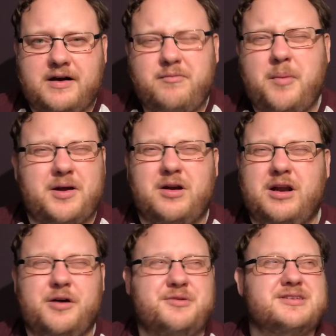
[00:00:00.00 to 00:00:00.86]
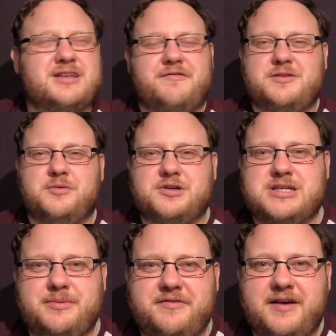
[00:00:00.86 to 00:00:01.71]
I've probably got loads of stuff to watch,
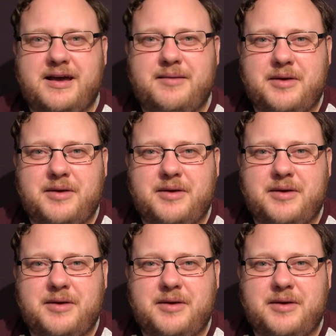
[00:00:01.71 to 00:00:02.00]
to be fair.